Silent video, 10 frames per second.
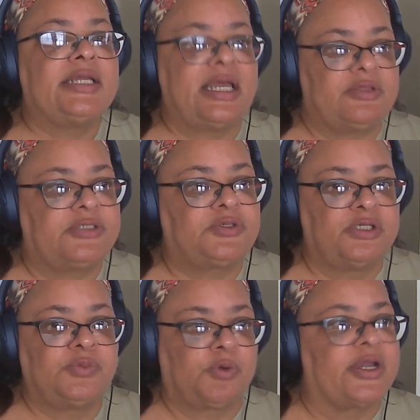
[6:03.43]
Yeah, the
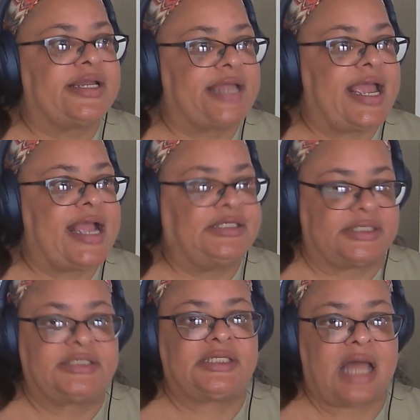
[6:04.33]
students were engaged
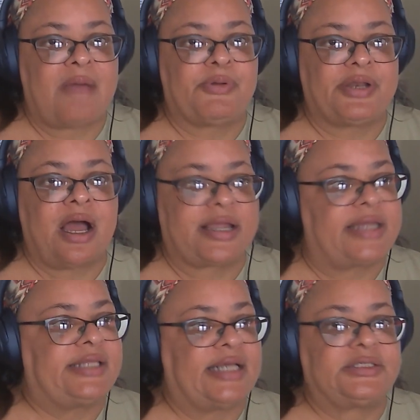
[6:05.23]
in slobber
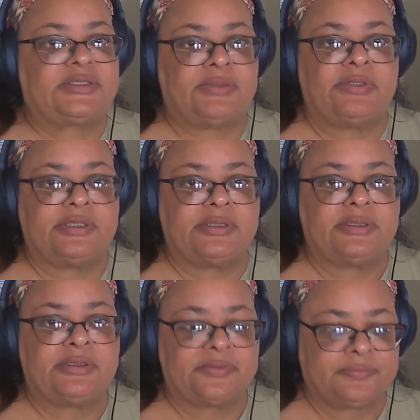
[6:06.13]
knocking that student.
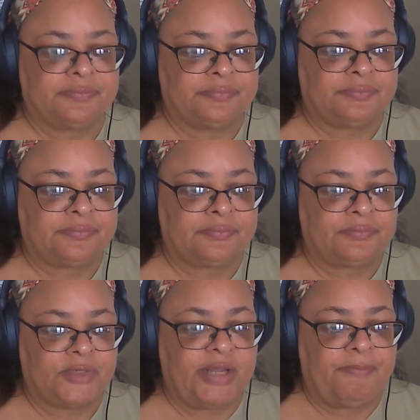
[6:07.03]

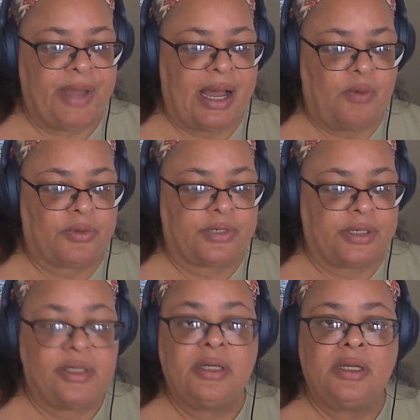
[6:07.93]
Empowered.
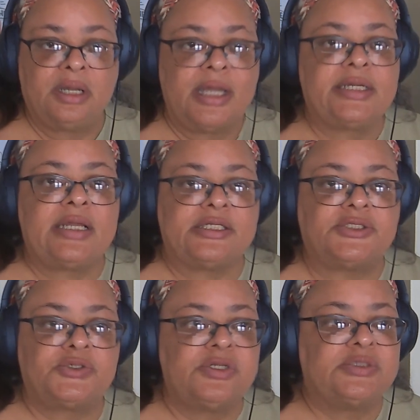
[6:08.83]
Yeah, the
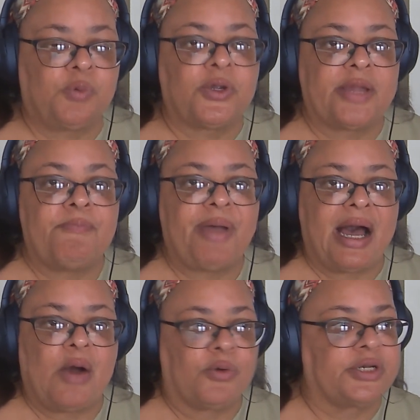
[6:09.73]
students were
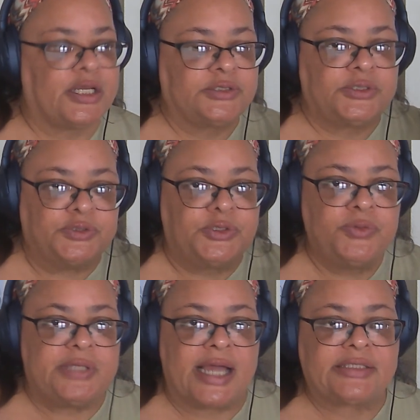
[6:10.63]
empowered to
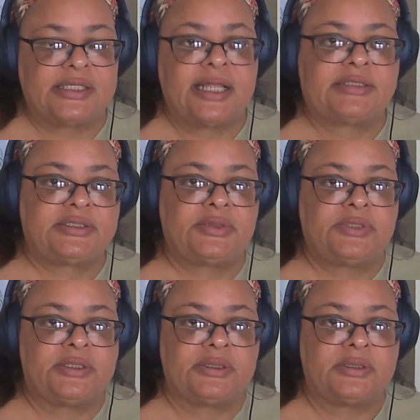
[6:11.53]
do that to that
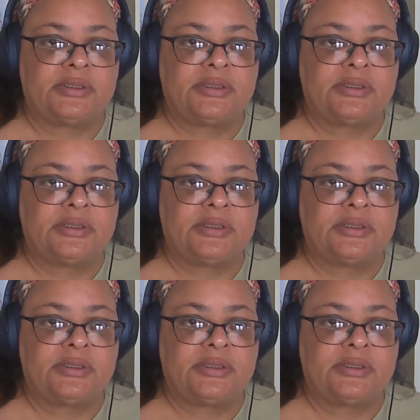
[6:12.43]
student.